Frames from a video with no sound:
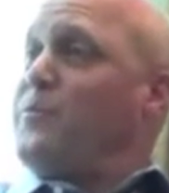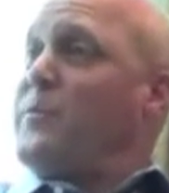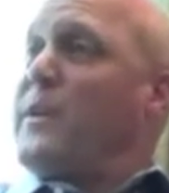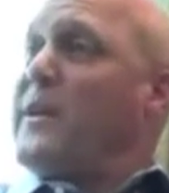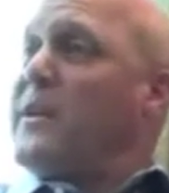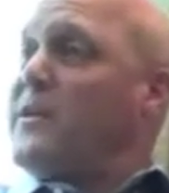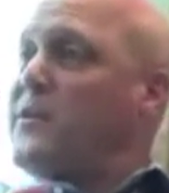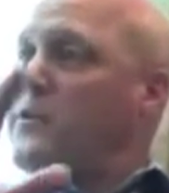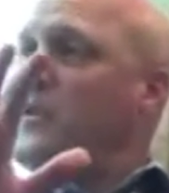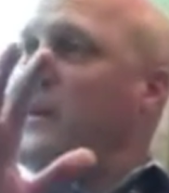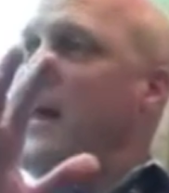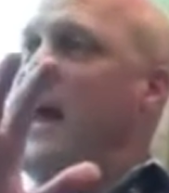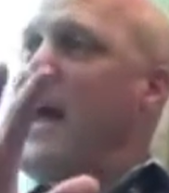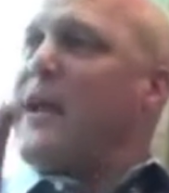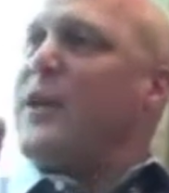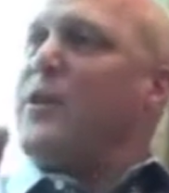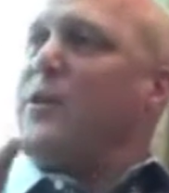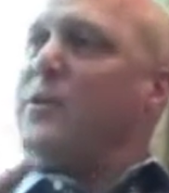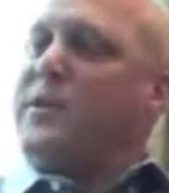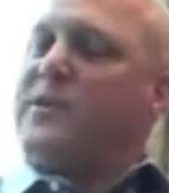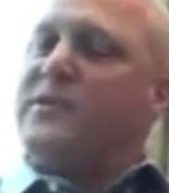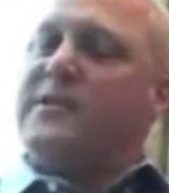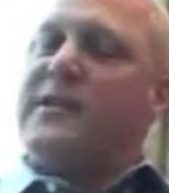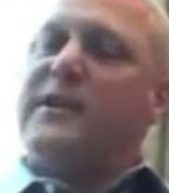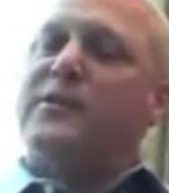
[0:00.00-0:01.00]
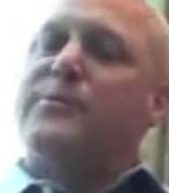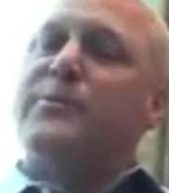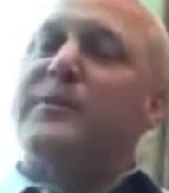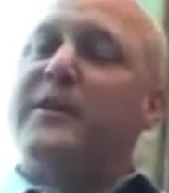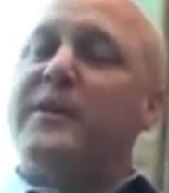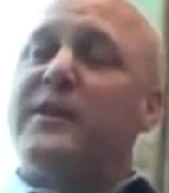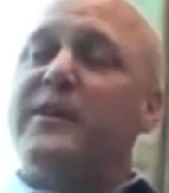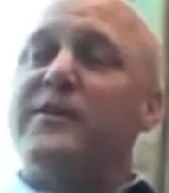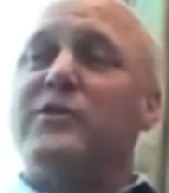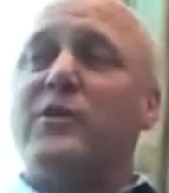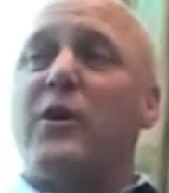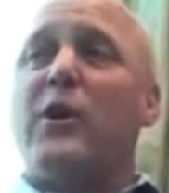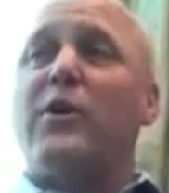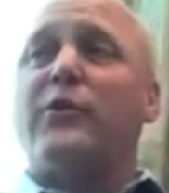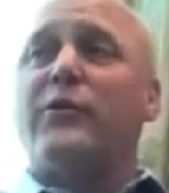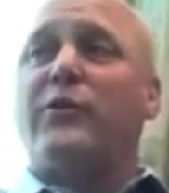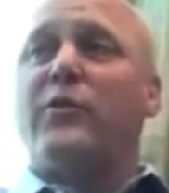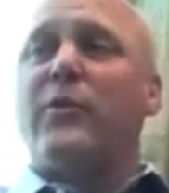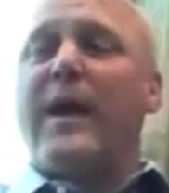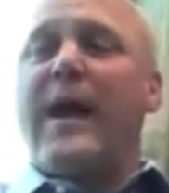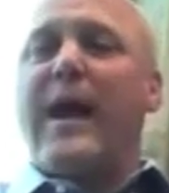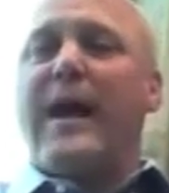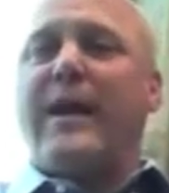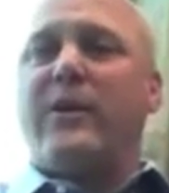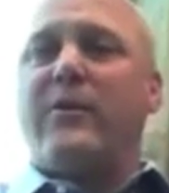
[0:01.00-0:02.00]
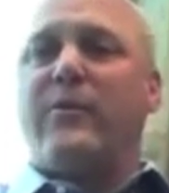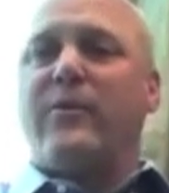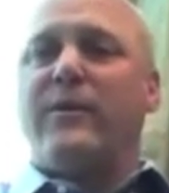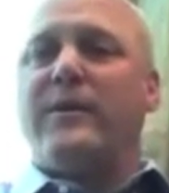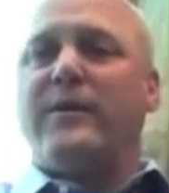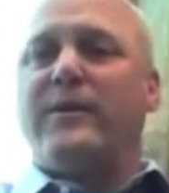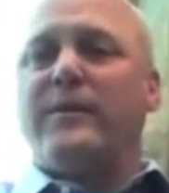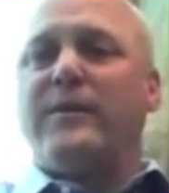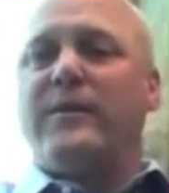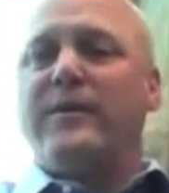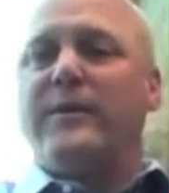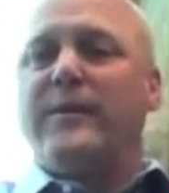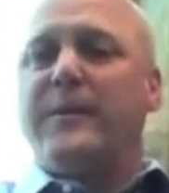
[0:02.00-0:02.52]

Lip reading: That is an accurate assessment. It is also accurate